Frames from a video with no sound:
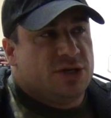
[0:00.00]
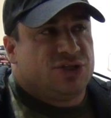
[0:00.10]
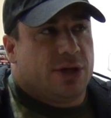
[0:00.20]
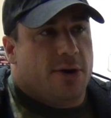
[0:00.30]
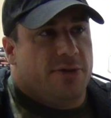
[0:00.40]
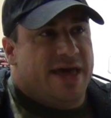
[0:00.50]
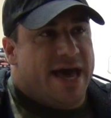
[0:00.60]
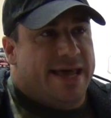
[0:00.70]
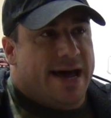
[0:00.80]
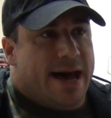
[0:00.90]
so
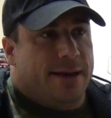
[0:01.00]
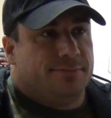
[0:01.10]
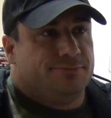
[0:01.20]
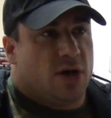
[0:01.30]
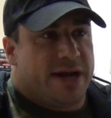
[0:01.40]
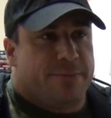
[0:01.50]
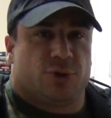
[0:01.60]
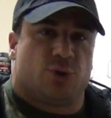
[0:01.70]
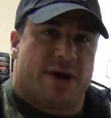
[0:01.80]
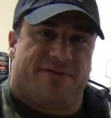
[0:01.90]
that on
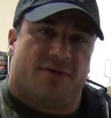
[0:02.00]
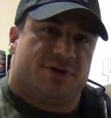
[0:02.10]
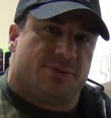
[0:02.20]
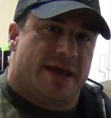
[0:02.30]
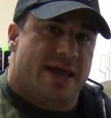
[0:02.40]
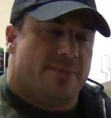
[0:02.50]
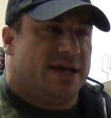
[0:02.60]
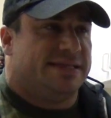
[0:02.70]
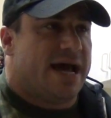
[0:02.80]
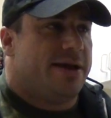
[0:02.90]
April 21st, when I hand
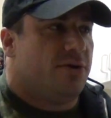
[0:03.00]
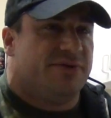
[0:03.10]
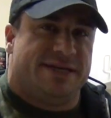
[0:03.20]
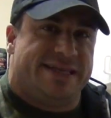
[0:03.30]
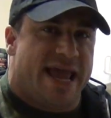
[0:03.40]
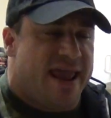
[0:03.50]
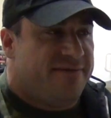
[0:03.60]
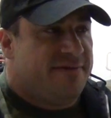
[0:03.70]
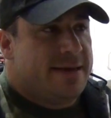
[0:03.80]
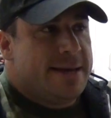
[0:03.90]
my diet over to
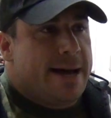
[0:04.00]
Dave,